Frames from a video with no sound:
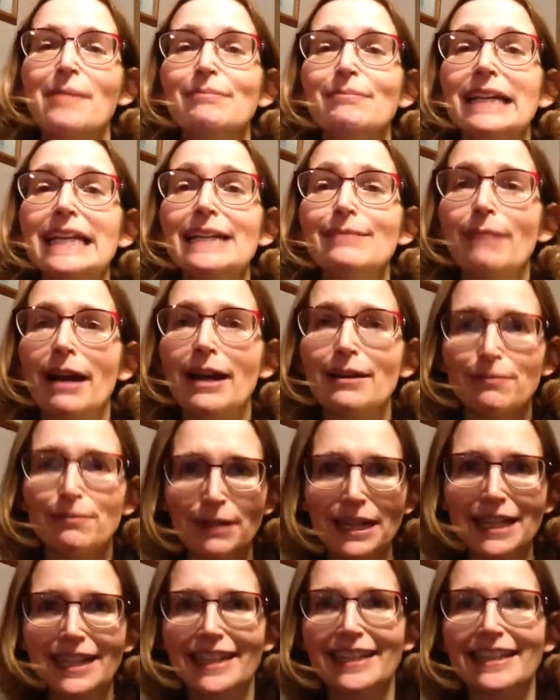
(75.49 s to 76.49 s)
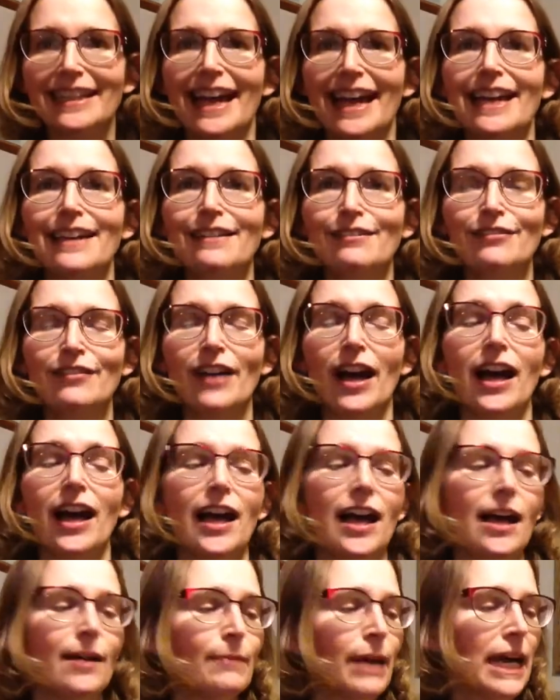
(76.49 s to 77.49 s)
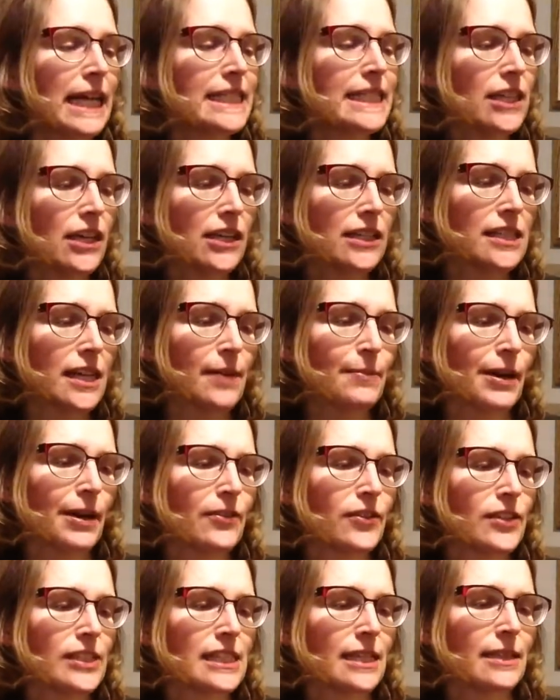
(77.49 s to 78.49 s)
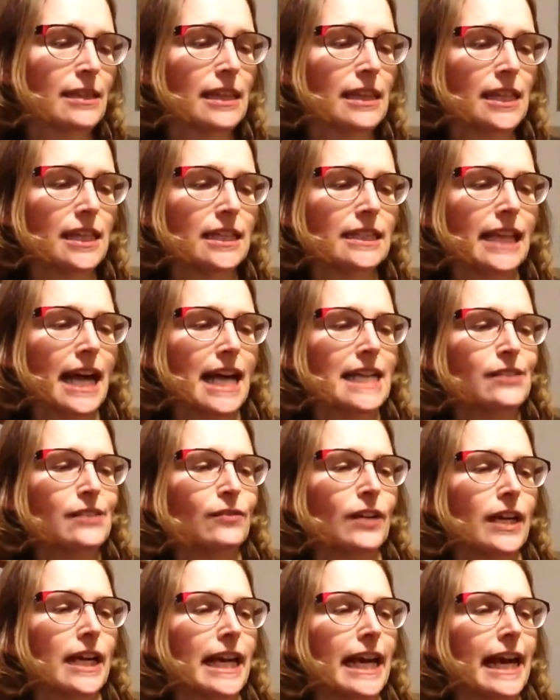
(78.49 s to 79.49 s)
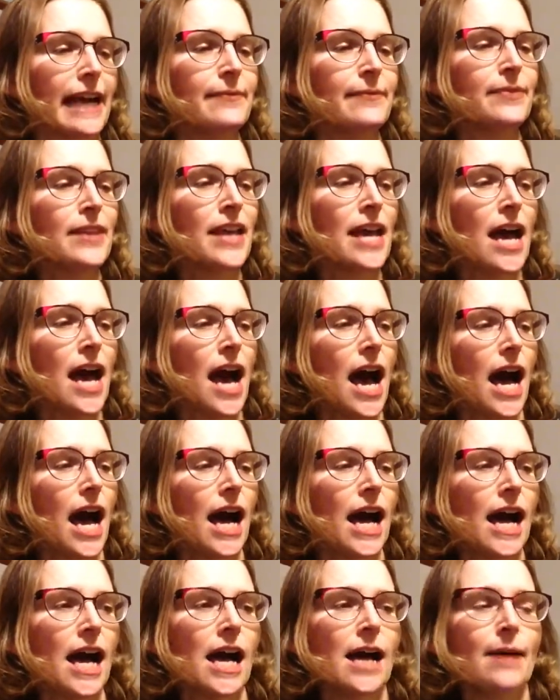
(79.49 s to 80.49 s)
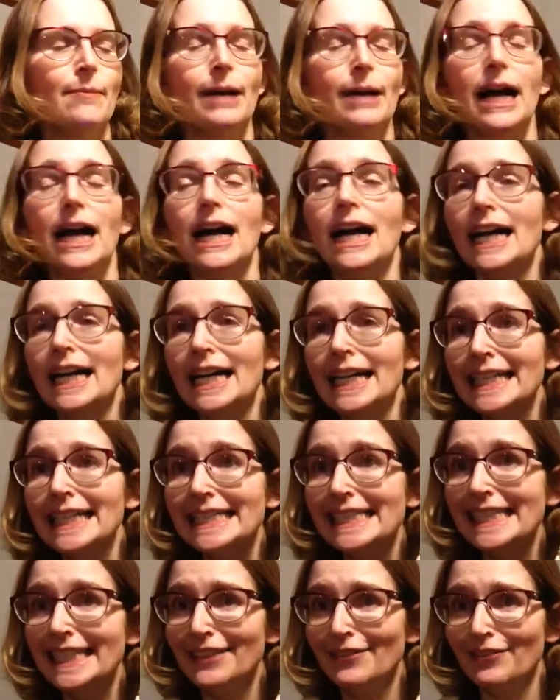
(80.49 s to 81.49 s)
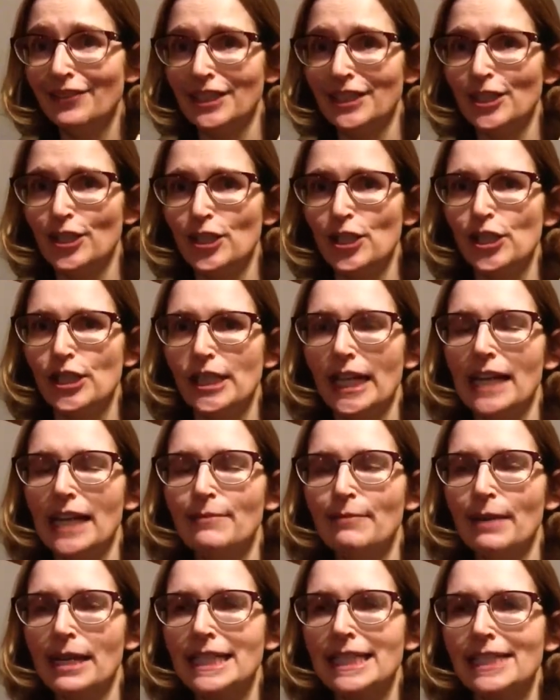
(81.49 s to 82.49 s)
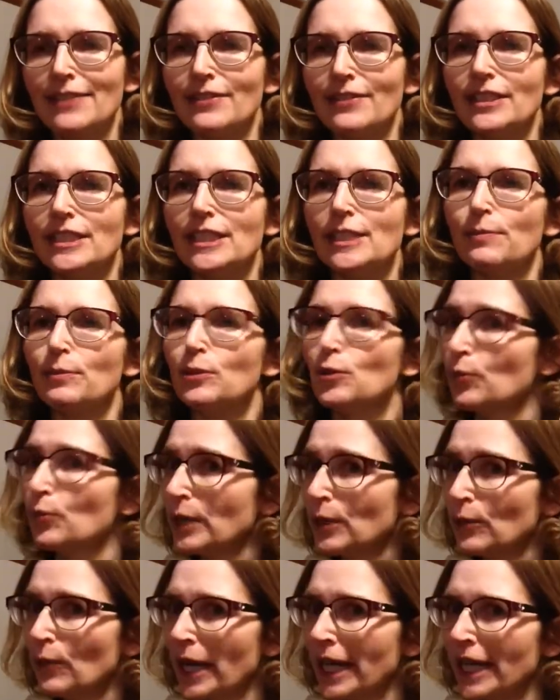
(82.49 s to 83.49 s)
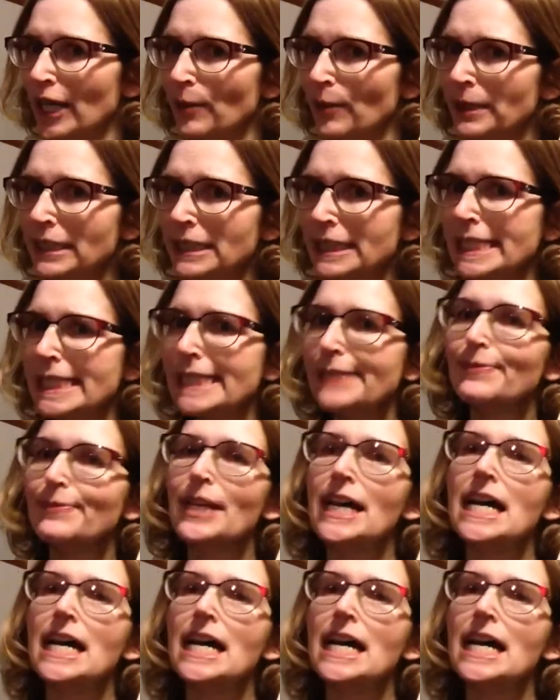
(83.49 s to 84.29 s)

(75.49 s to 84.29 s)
In my reading life, I talked about this, I think, last Friday. I did finish Ken Mansfield's Between Wyomings.